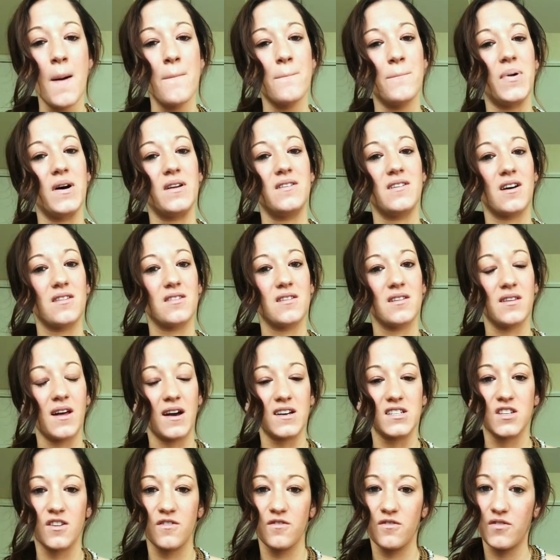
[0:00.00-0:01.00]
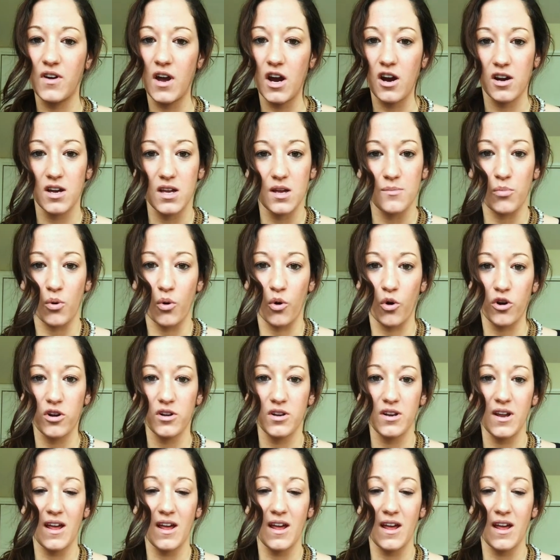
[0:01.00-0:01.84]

but nonetheless very important,